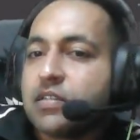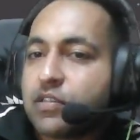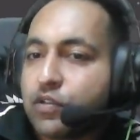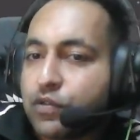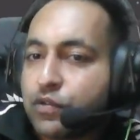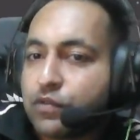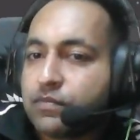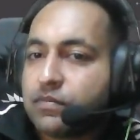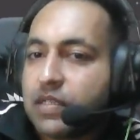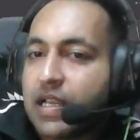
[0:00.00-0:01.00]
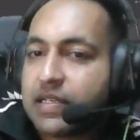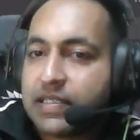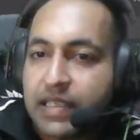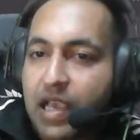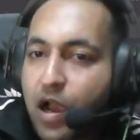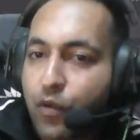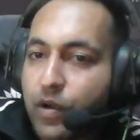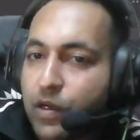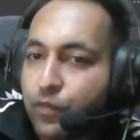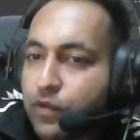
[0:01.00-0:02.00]
So let's see how
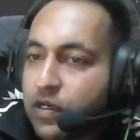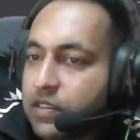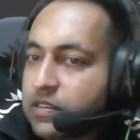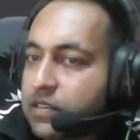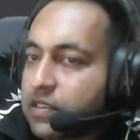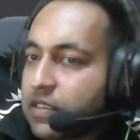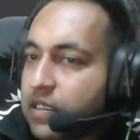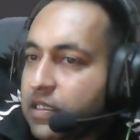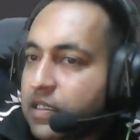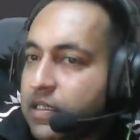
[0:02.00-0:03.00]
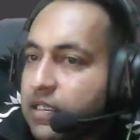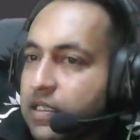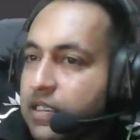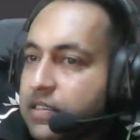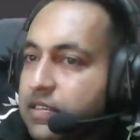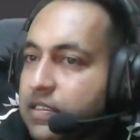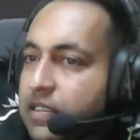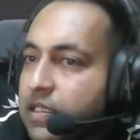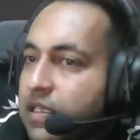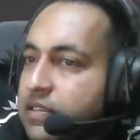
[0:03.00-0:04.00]
it works. Here is
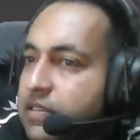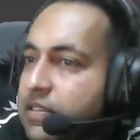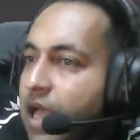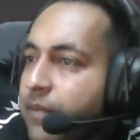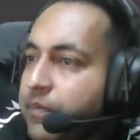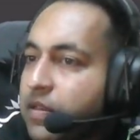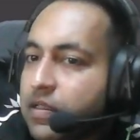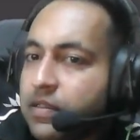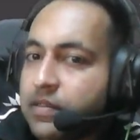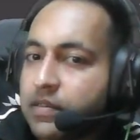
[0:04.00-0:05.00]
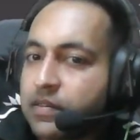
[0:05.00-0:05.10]
the example.